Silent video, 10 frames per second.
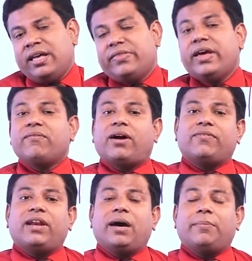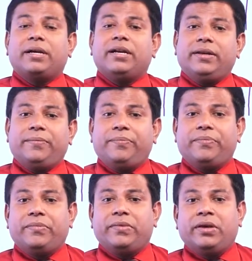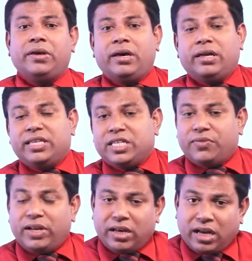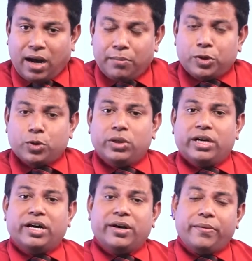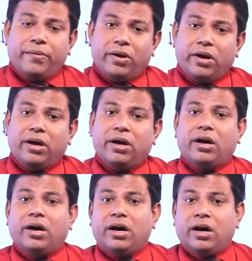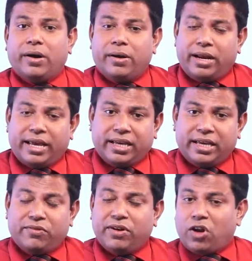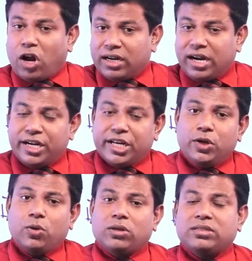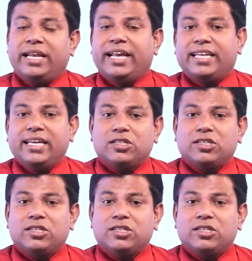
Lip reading: Then what will happen? This will come to the like it will not continue oscillating,